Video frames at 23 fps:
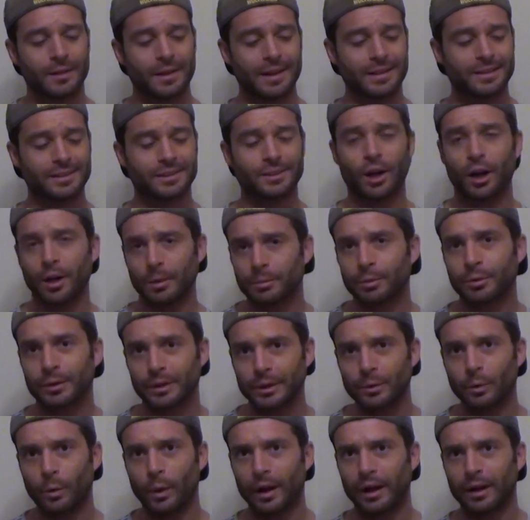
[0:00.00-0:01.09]
it's done
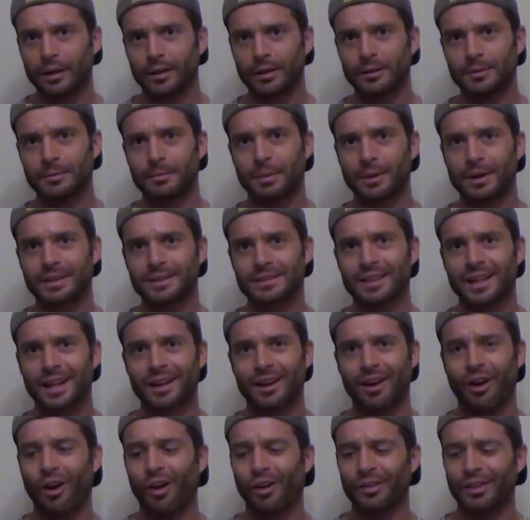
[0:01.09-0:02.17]
pretty well, but it's not
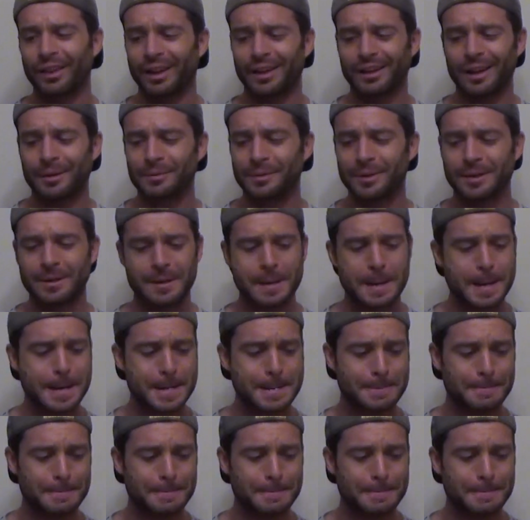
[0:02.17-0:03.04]
all that. I mean,